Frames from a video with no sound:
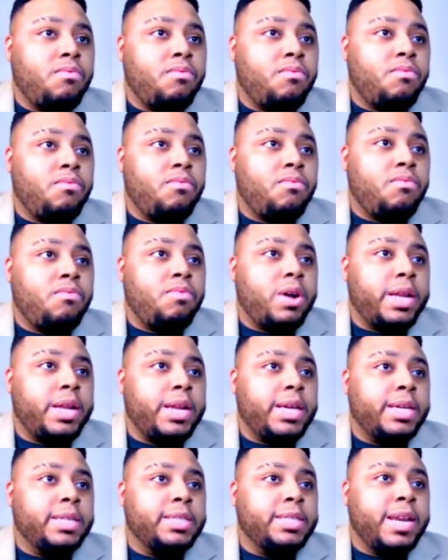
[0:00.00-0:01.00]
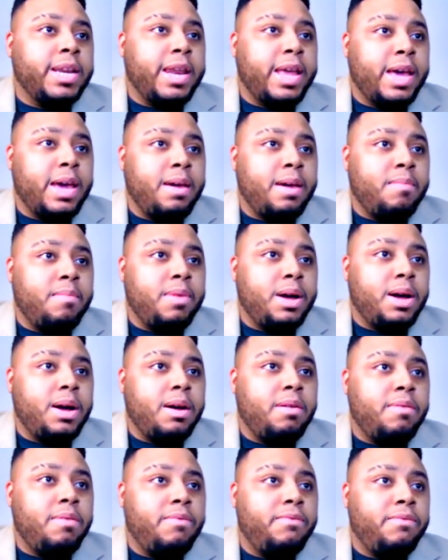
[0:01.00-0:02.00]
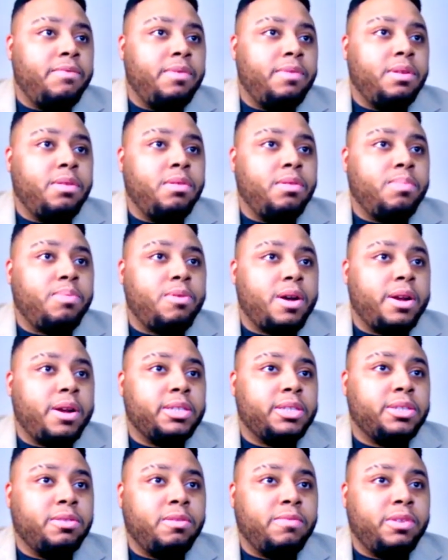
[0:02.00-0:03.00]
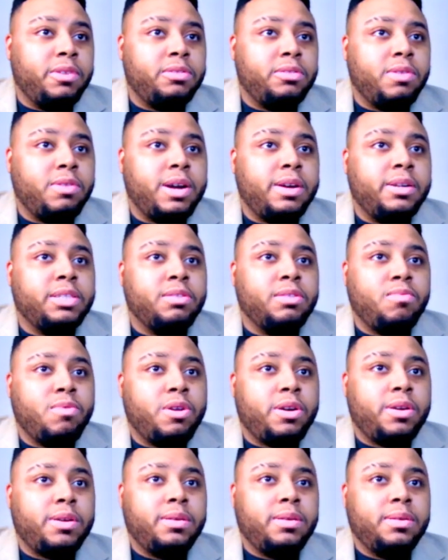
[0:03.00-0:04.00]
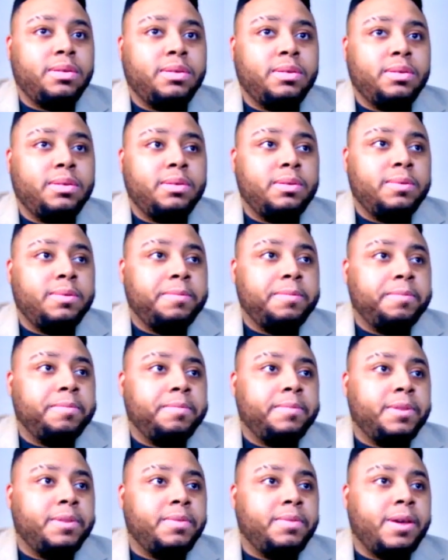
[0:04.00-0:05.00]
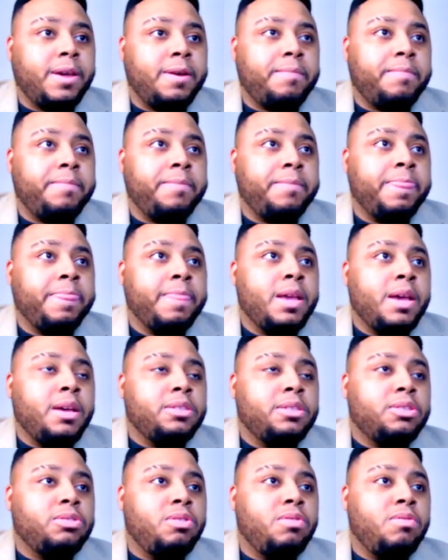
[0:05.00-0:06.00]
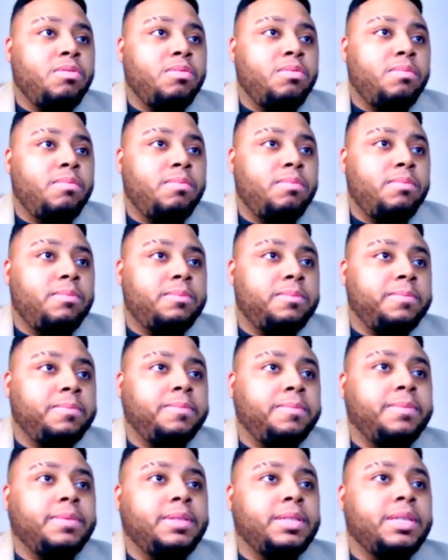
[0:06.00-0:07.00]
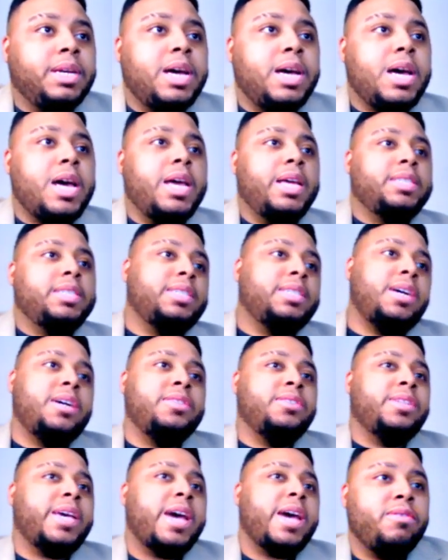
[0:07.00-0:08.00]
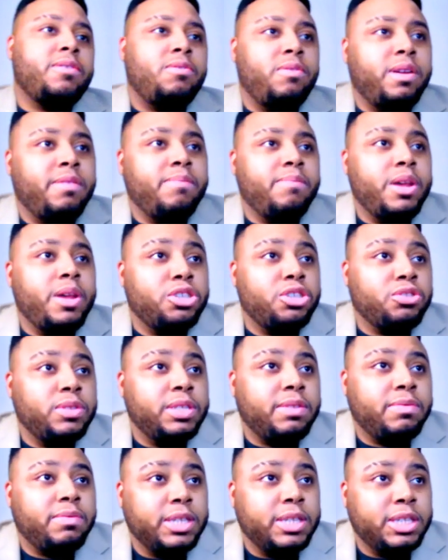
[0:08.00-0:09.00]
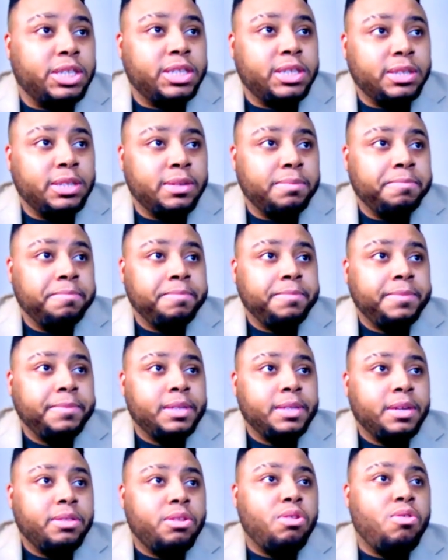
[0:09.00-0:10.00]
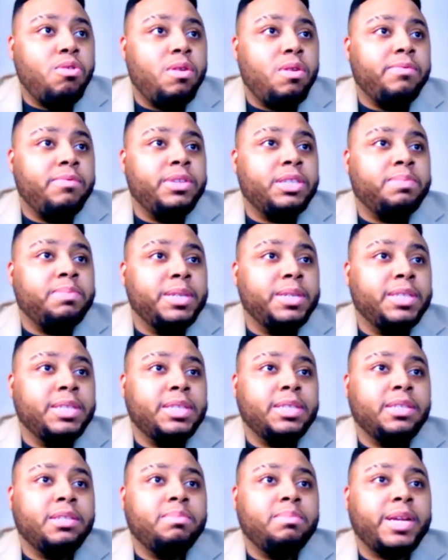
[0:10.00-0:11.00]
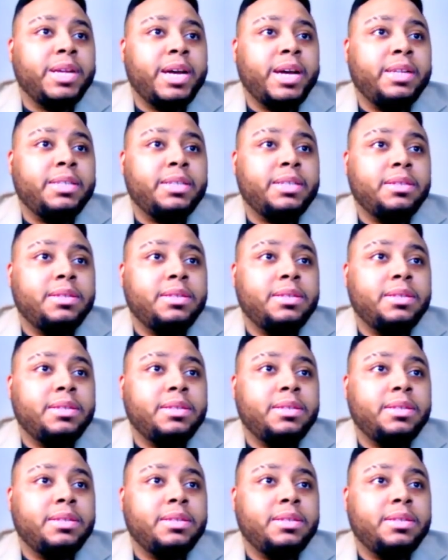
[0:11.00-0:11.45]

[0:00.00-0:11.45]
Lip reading: what is the name of your product, service, or how does it work? Okay, so it's under the category of ministries of religion. The goal of this business is to plant